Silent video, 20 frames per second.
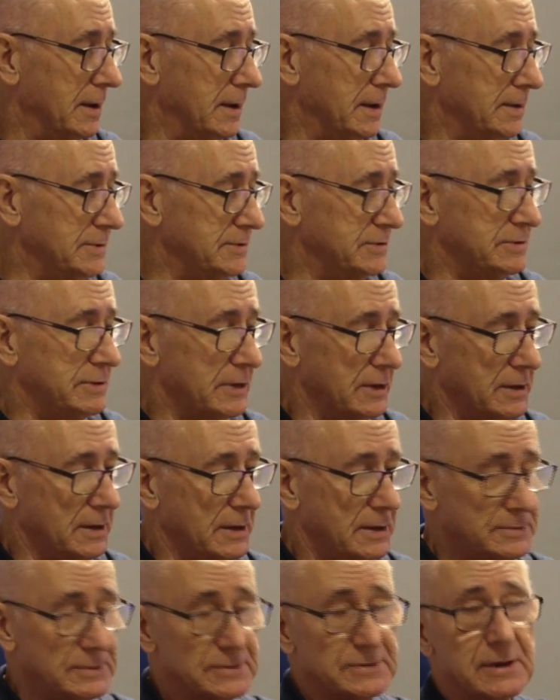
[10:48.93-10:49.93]
It's
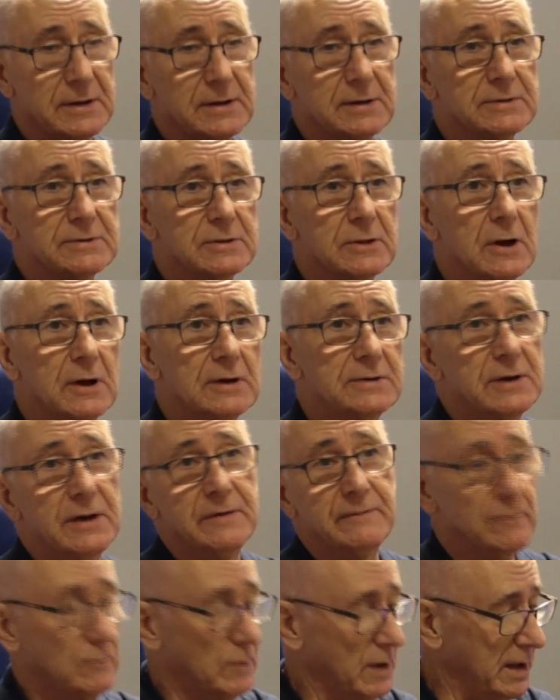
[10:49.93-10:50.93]
as I said, it's light,
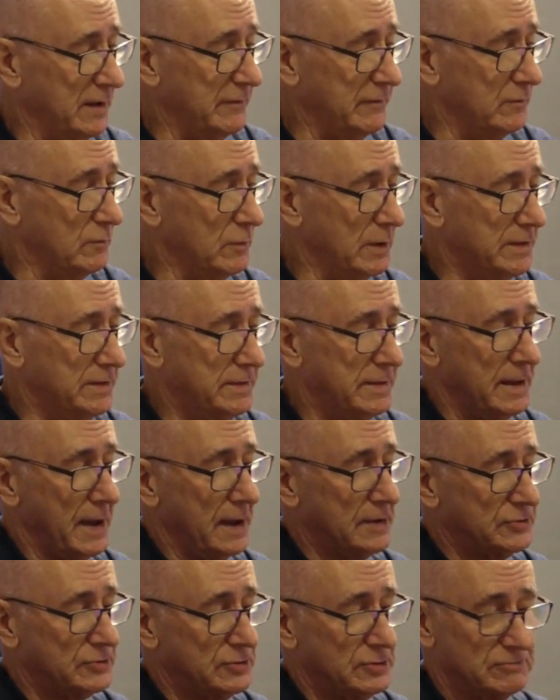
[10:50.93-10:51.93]
even with the
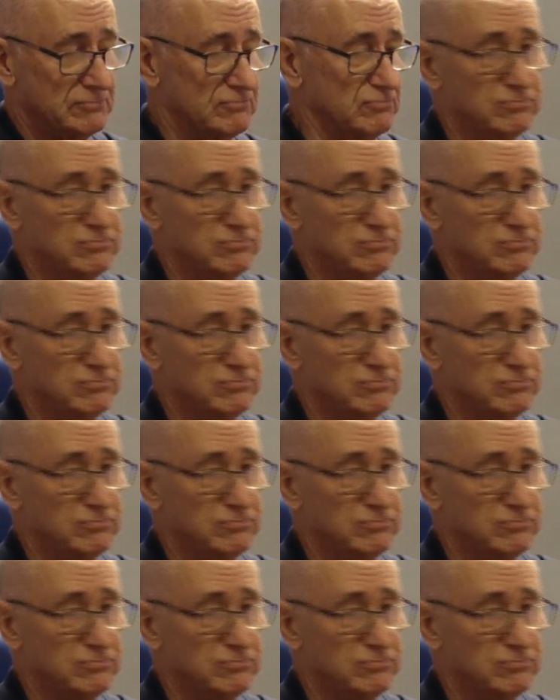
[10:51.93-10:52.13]
extra